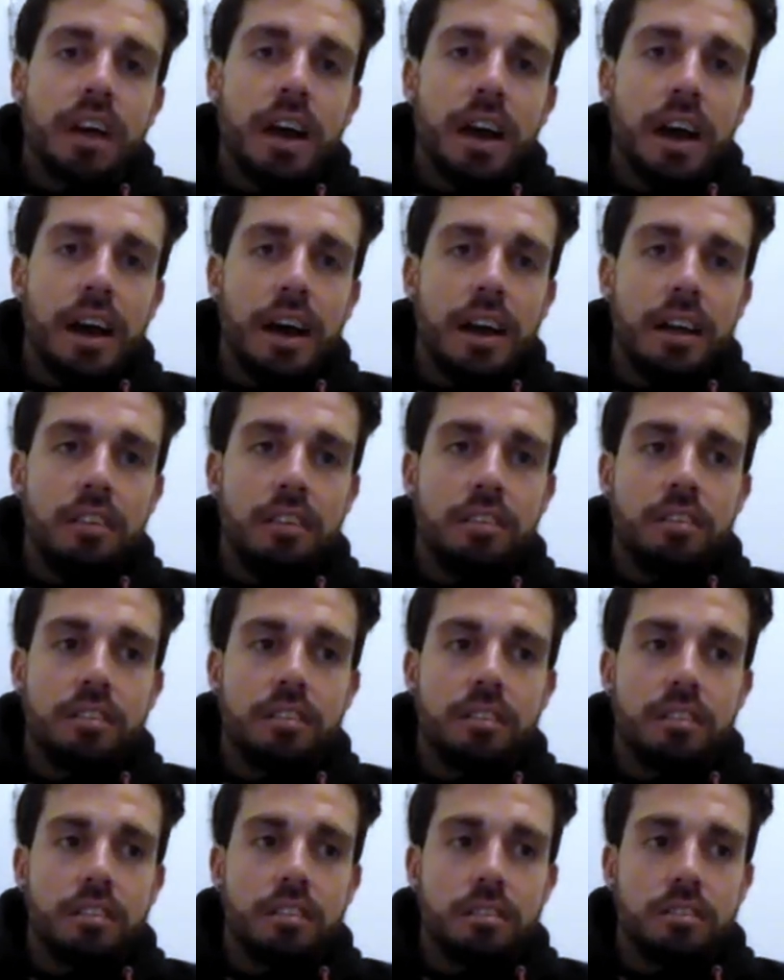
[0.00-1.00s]

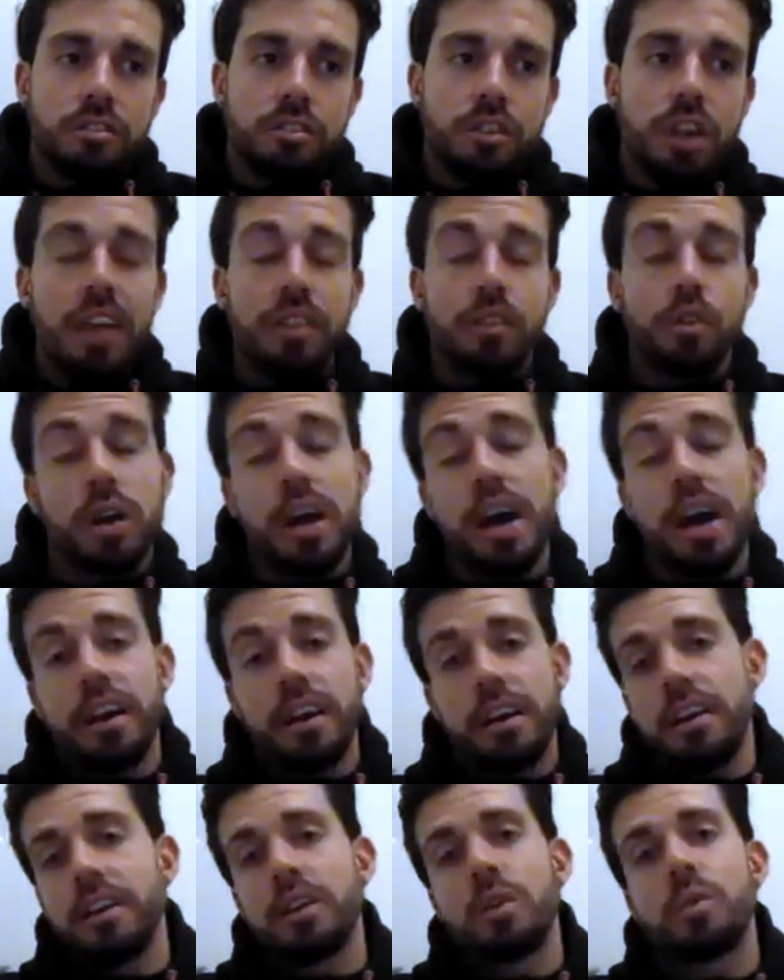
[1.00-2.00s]
as Triathlon
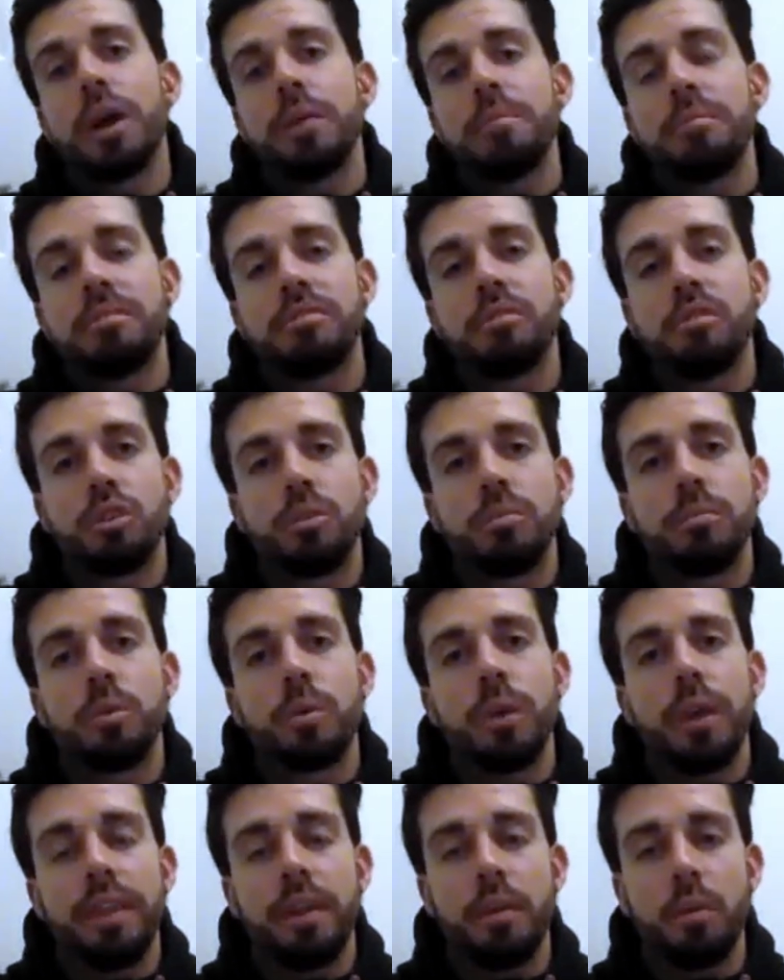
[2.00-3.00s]
Canada didn't quite perform the
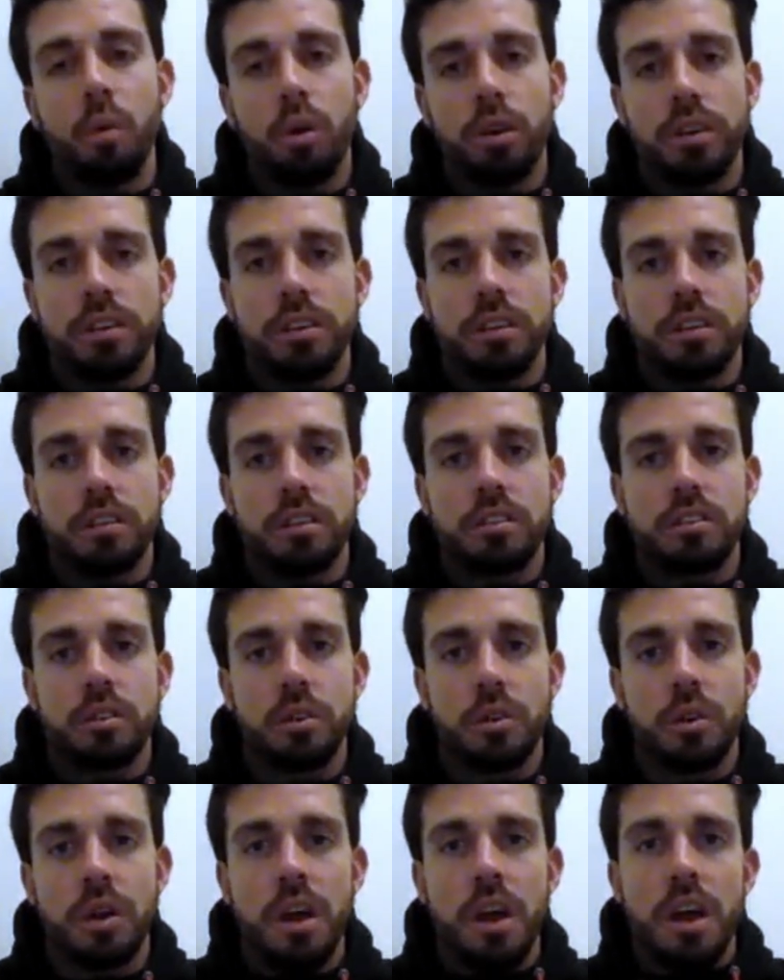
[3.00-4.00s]
way they wanted to.
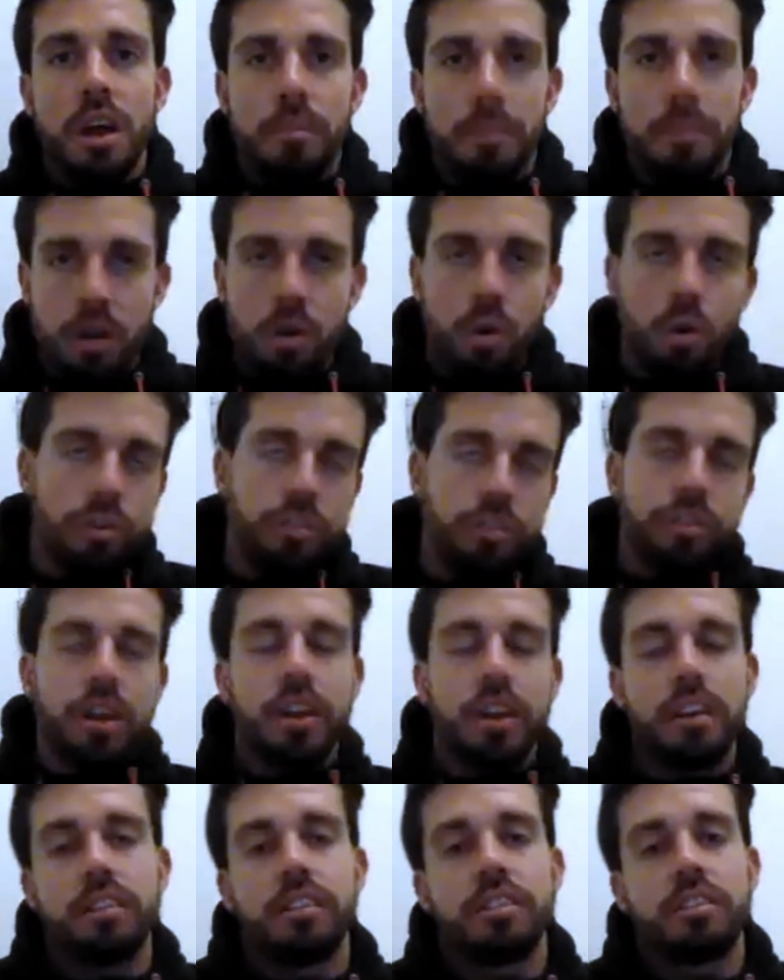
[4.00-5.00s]
So my coach
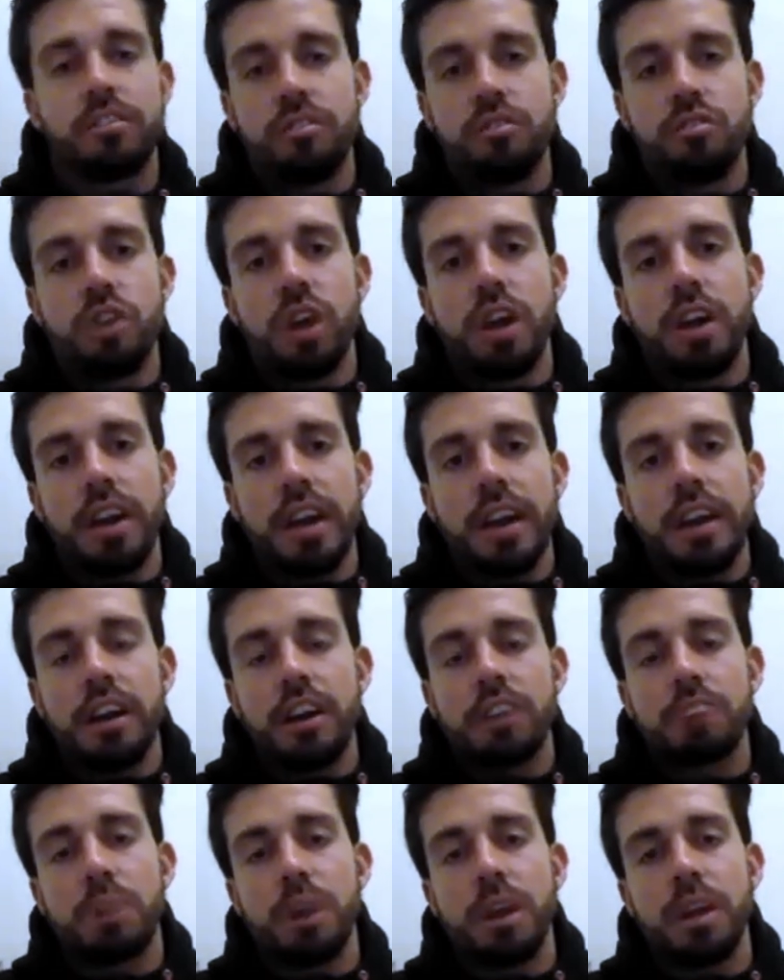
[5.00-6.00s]
decided to just run
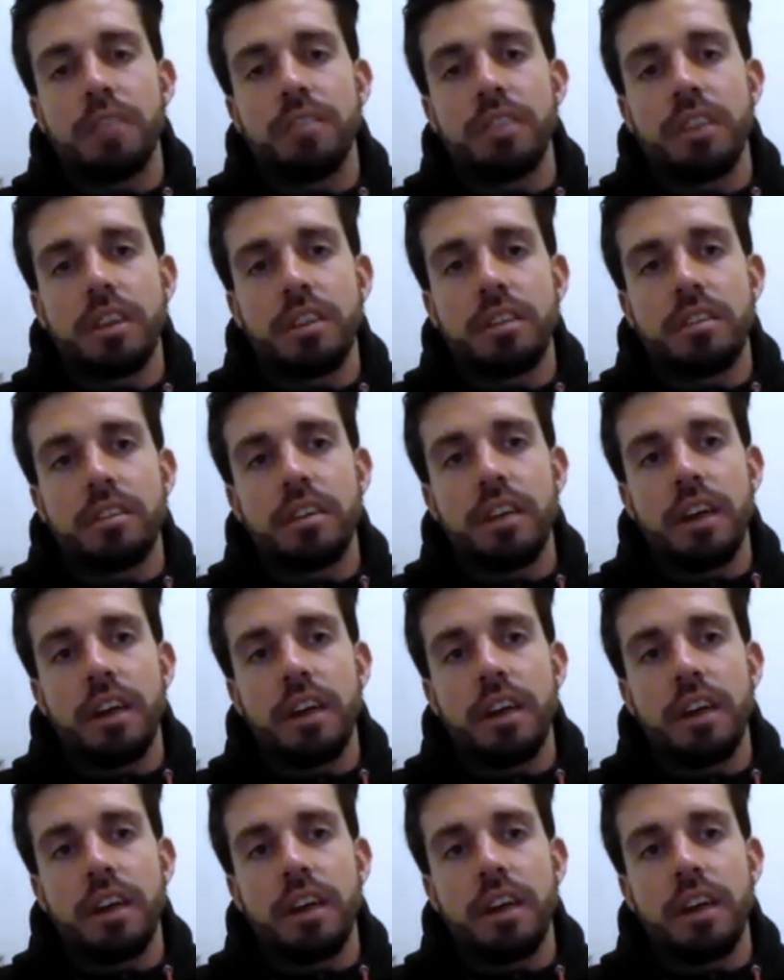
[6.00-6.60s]
a private